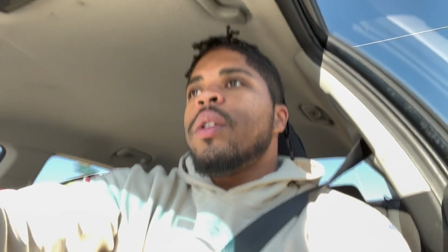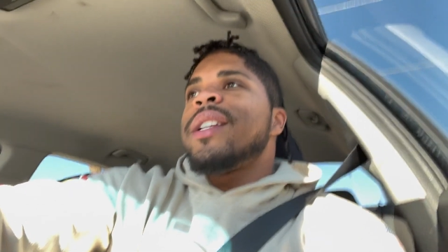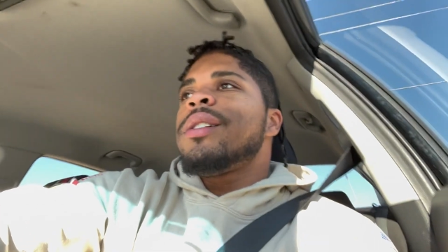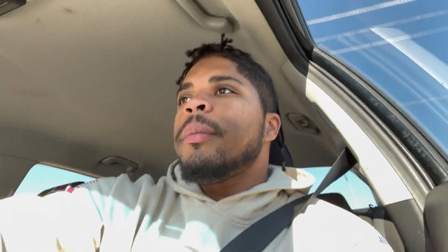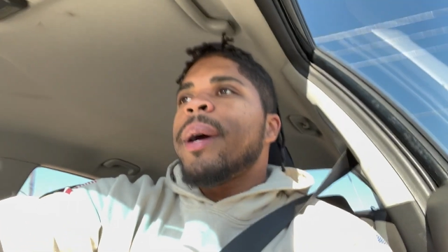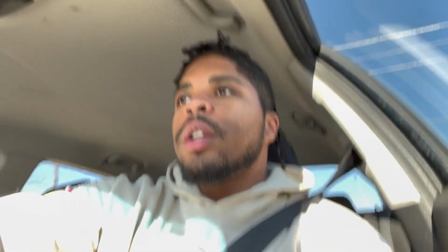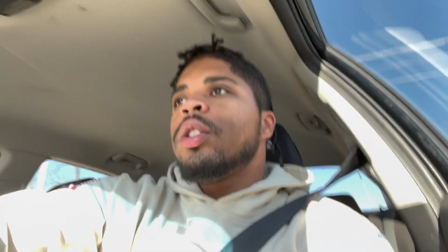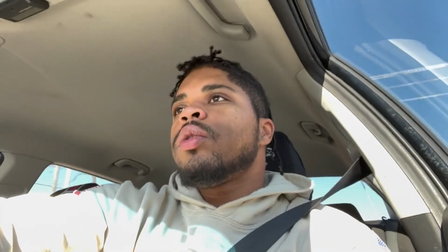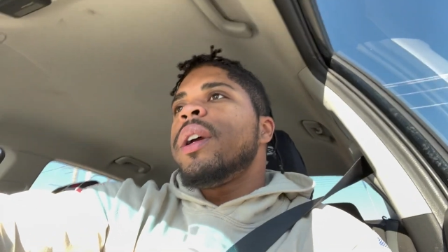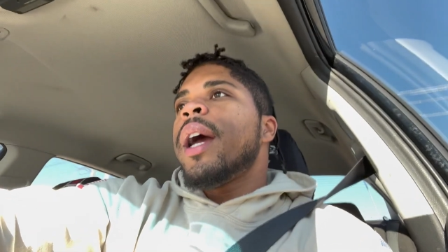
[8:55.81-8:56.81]
I took my
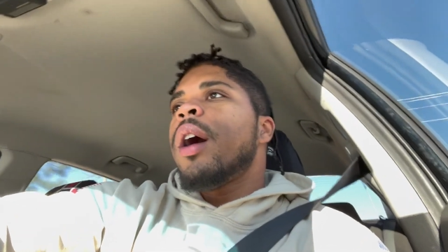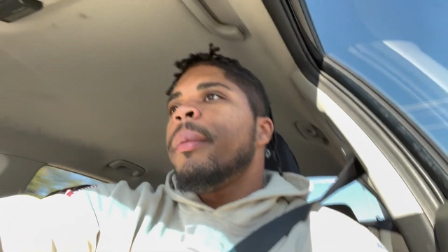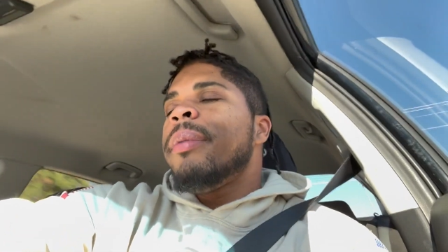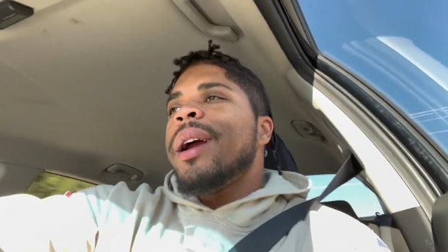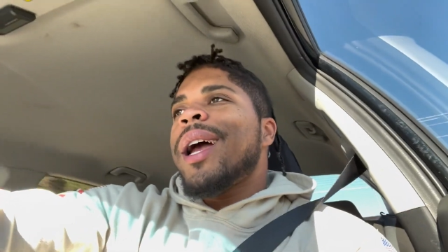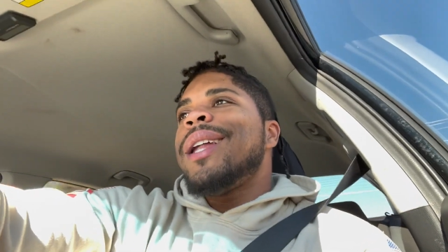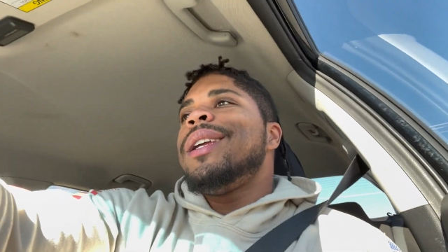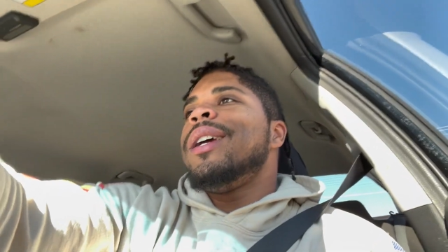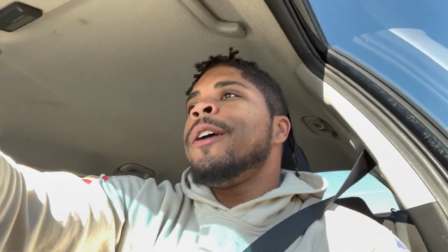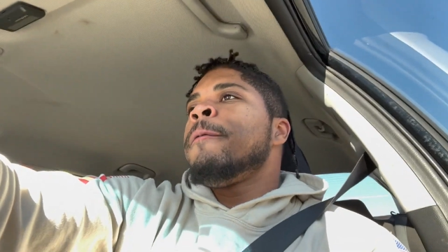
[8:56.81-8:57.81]
little 3-hour break. I
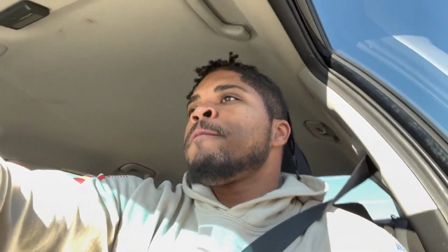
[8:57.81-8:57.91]
did